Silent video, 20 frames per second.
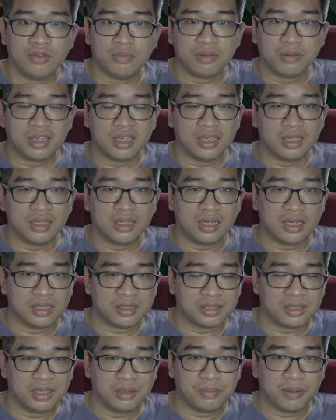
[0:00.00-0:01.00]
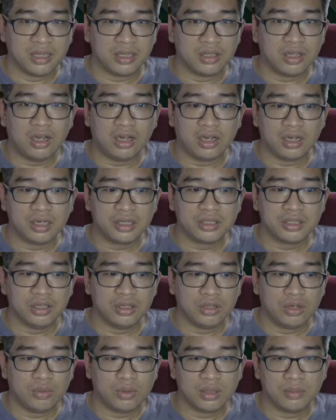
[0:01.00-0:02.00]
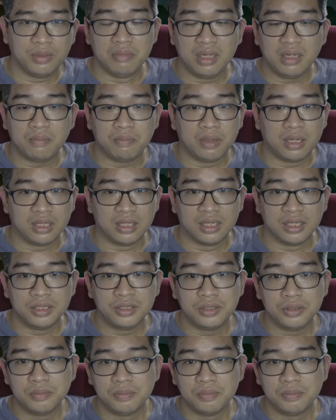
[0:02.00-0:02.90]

you played Sleeping Dogs, you know what a meat bun is.